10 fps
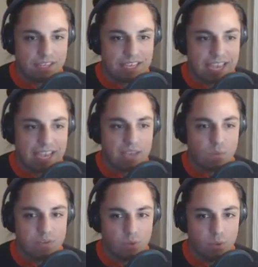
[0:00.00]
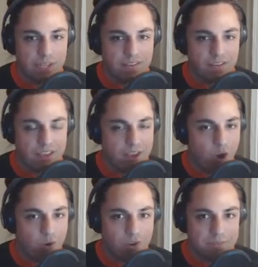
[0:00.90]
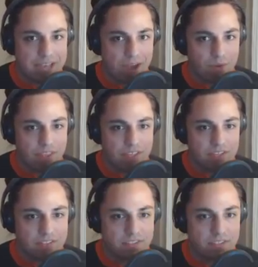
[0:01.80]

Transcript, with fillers: Can we do it? It all comes down to this.